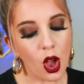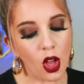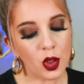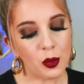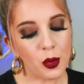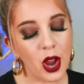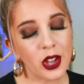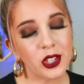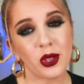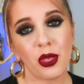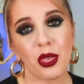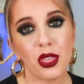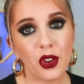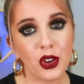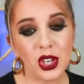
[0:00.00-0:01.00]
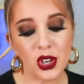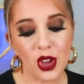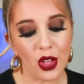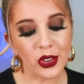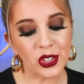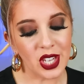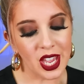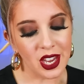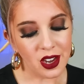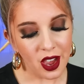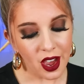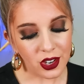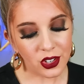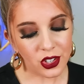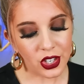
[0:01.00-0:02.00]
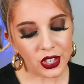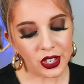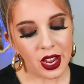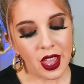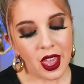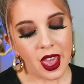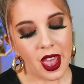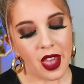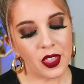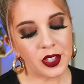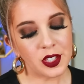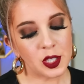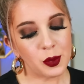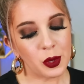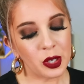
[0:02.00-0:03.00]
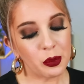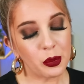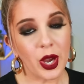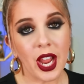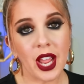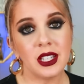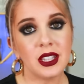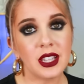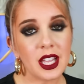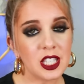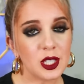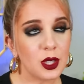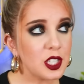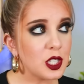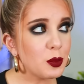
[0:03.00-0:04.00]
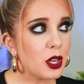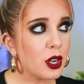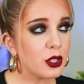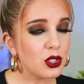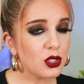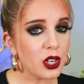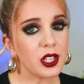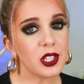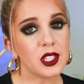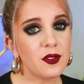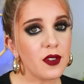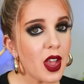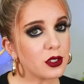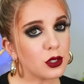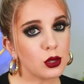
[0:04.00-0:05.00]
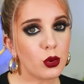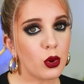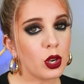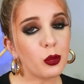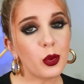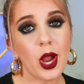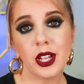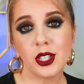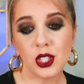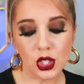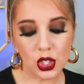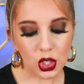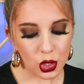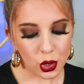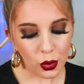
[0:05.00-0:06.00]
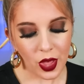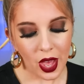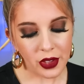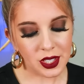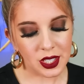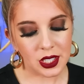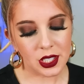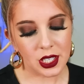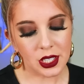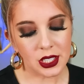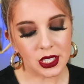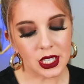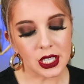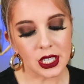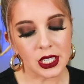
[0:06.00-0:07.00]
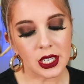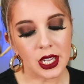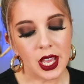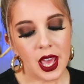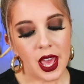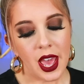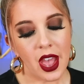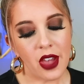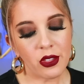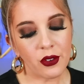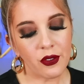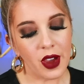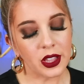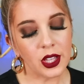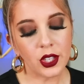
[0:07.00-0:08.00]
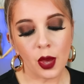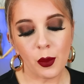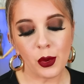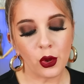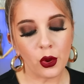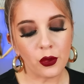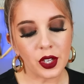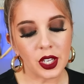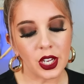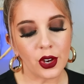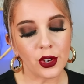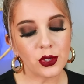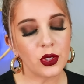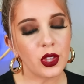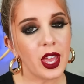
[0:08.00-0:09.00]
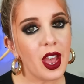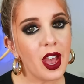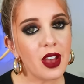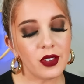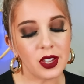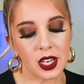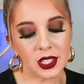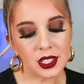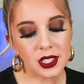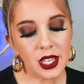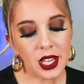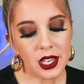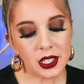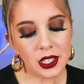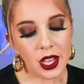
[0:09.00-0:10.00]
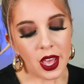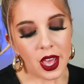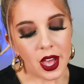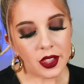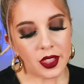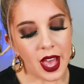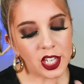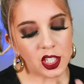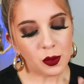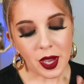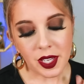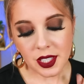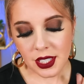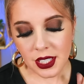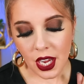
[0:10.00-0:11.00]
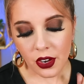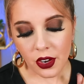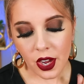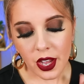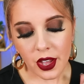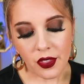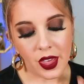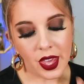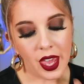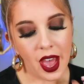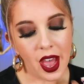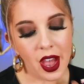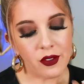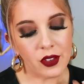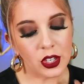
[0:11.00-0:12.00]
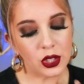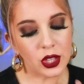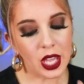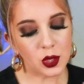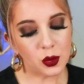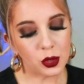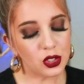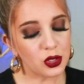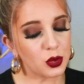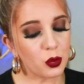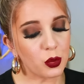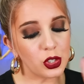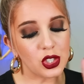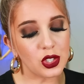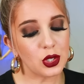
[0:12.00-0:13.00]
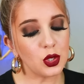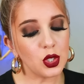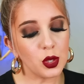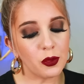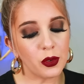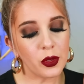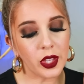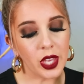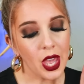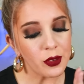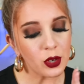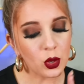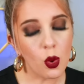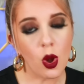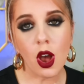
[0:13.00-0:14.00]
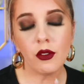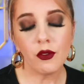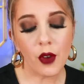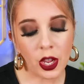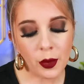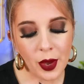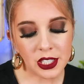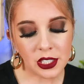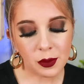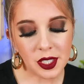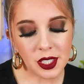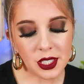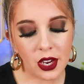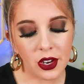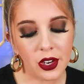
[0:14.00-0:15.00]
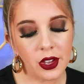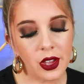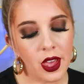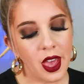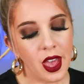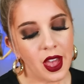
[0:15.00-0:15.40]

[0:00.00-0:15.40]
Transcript: All their products are $30 and under, and this has been a brand that's this has been Australia's fastest growing brand since 2016, and they're finally coming over here. So they have an extend lash mascara. They have a, that's which is which is a dupe for the Kevyn Aucoin volumizing mascara.